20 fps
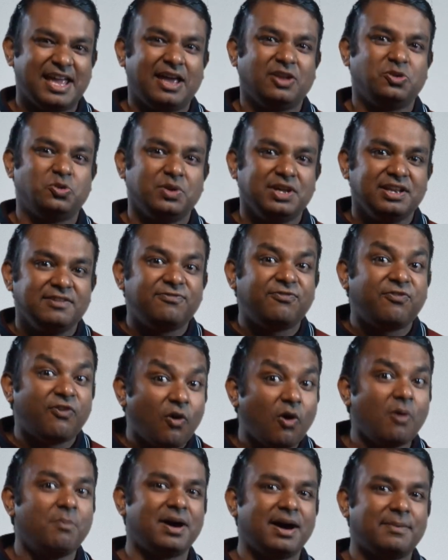to
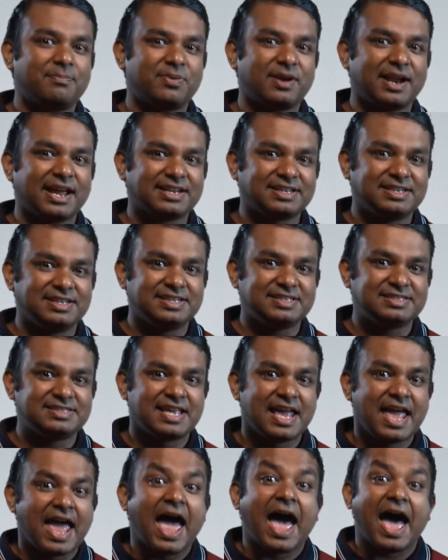inform our practice
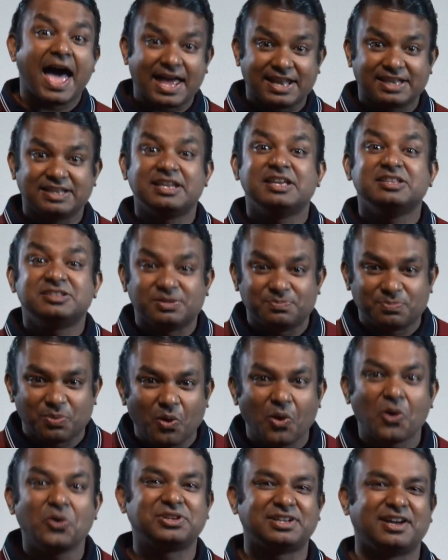and
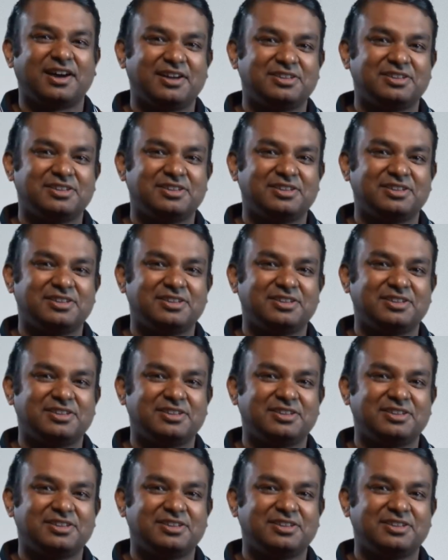support our